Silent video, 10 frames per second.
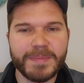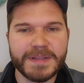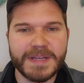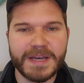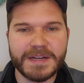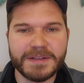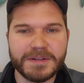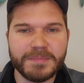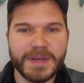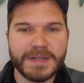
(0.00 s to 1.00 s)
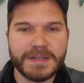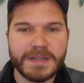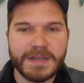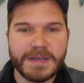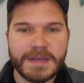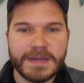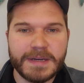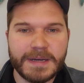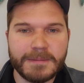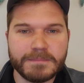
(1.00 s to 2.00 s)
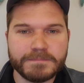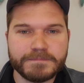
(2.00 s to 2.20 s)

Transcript: about that a little bit. I